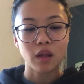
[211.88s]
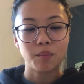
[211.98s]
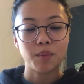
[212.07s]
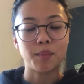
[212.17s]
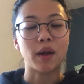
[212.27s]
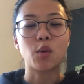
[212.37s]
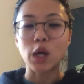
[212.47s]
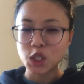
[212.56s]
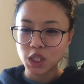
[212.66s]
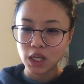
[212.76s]
But my
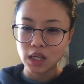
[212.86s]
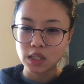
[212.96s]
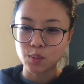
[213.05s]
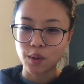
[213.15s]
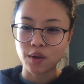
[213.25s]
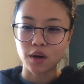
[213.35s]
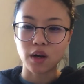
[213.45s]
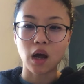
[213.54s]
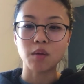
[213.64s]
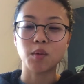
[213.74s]
question is whether or
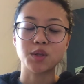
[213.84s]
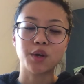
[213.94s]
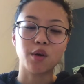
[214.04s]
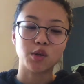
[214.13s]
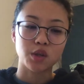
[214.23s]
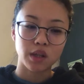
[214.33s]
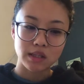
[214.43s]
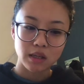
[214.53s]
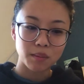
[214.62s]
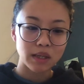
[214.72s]
not
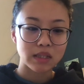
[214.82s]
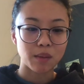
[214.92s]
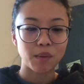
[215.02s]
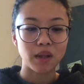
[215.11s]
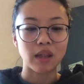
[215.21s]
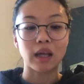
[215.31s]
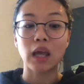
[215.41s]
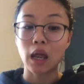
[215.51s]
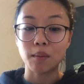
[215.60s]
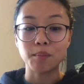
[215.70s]
multiculturalism is something that
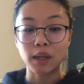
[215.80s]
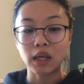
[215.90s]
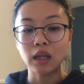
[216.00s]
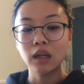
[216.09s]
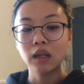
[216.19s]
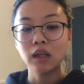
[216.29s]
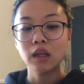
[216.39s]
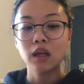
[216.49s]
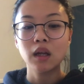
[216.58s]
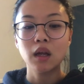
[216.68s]
can be
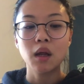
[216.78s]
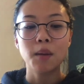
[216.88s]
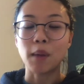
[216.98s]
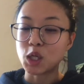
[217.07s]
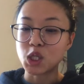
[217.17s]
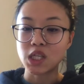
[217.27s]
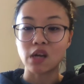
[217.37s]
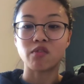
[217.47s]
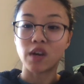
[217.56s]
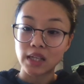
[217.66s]
mentioned
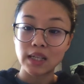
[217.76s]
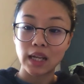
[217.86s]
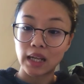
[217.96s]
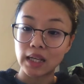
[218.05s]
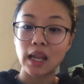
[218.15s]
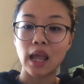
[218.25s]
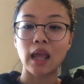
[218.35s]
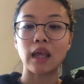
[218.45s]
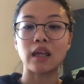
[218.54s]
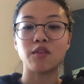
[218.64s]
and written in
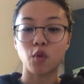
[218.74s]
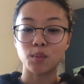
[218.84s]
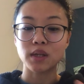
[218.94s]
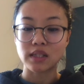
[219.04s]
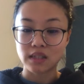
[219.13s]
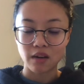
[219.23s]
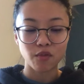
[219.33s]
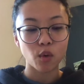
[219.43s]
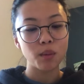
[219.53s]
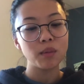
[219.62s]
a informed
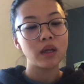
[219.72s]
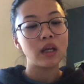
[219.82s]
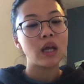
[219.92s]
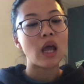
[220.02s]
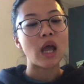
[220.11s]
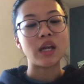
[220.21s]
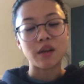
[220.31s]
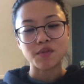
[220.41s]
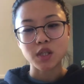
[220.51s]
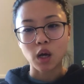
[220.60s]
consent form, and
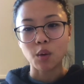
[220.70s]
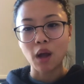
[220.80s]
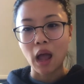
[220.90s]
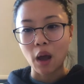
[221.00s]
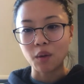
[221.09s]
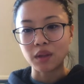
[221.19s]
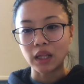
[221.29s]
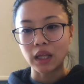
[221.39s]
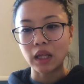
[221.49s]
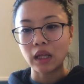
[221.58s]
if so, how
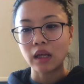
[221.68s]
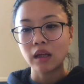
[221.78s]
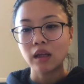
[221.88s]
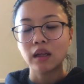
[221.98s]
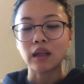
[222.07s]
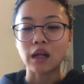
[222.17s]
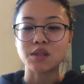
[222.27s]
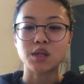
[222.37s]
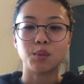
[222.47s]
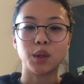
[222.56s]
the
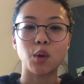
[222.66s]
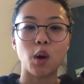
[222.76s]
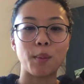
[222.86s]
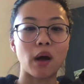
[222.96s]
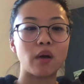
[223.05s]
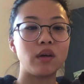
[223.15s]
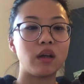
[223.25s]
counselor would go about